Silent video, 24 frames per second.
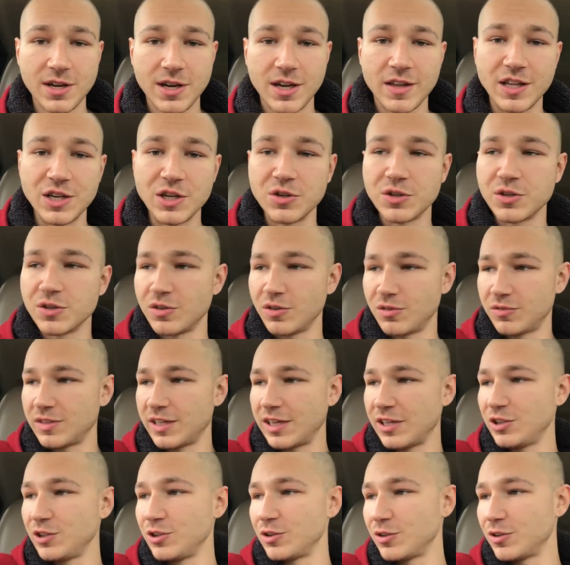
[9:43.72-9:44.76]
Then
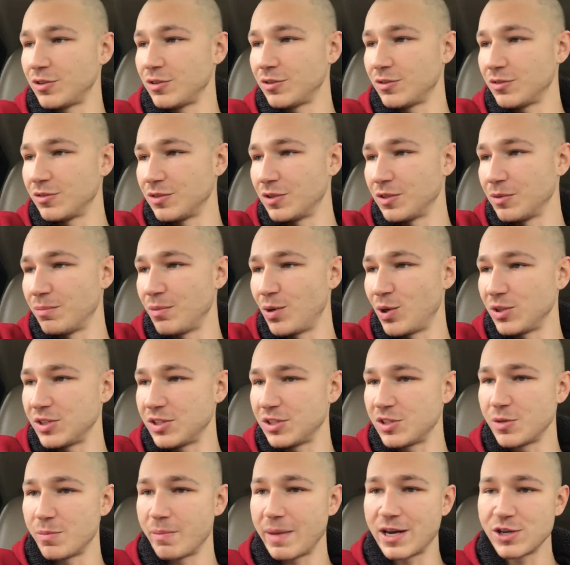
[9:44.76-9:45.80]
you're the
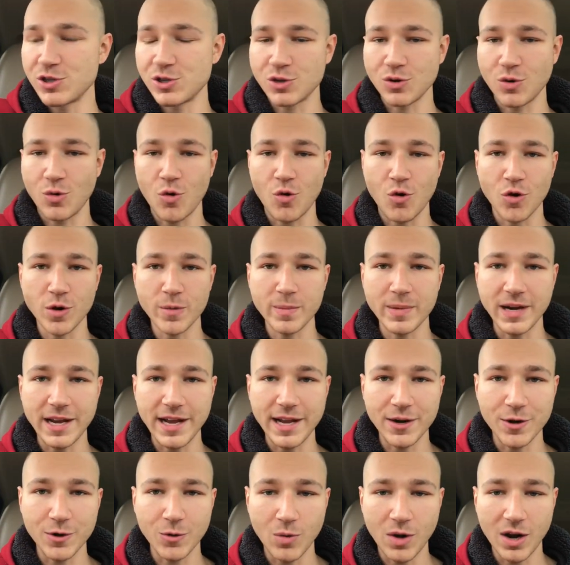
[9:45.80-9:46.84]
multi-dimensional
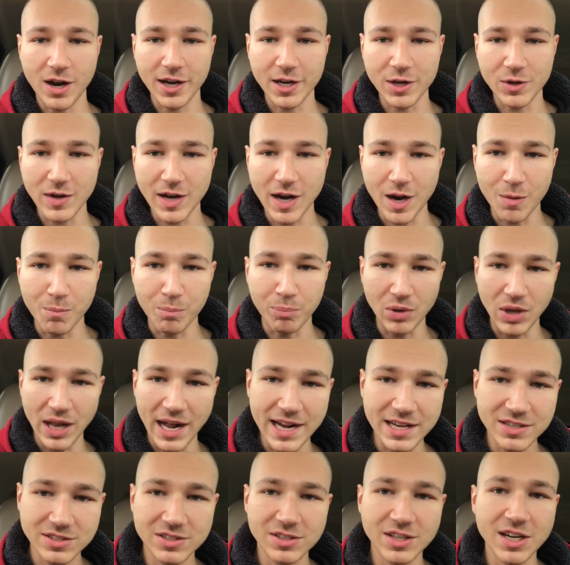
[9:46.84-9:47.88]
orbinator walking around
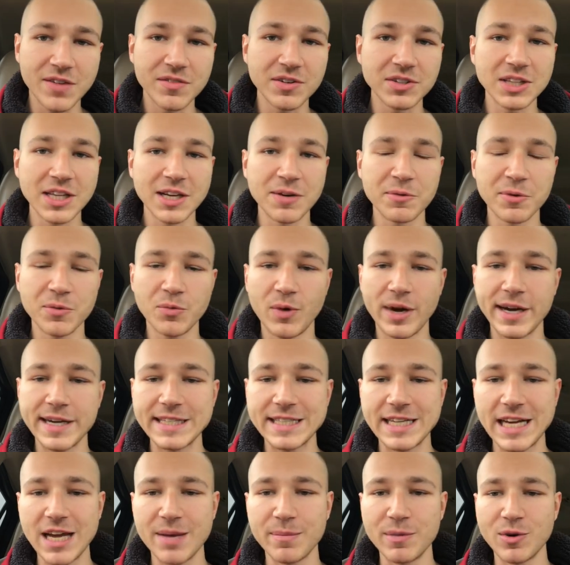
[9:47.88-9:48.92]
blasting everything with white
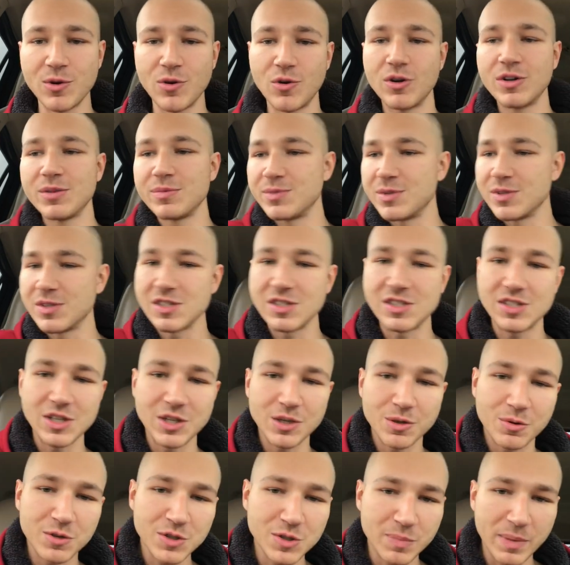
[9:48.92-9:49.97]
diamond orbs and
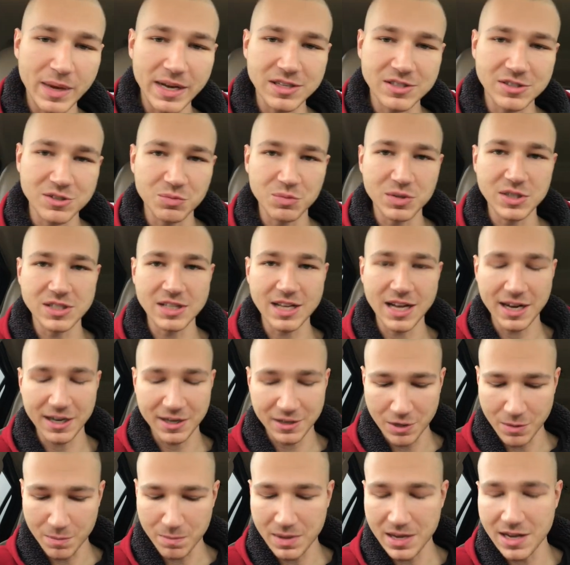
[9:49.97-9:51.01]
zero space and what's not
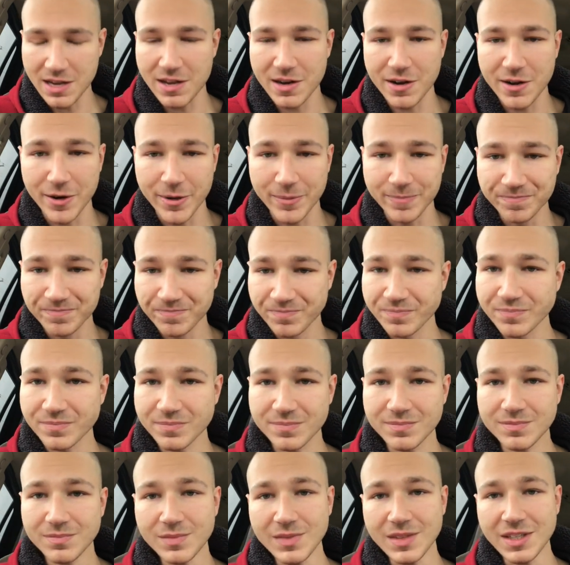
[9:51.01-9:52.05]
going to be here,
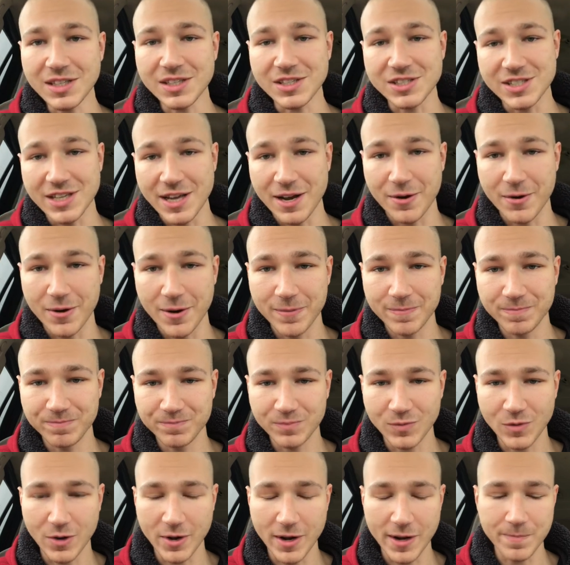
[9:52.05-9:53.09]
etc.
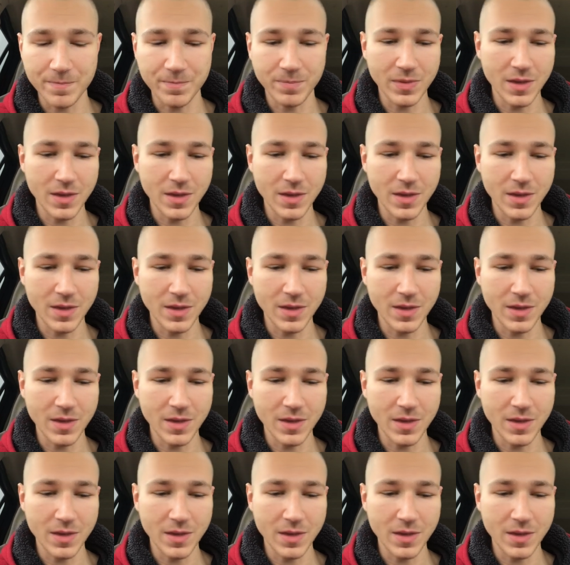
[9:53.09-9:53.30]
All right.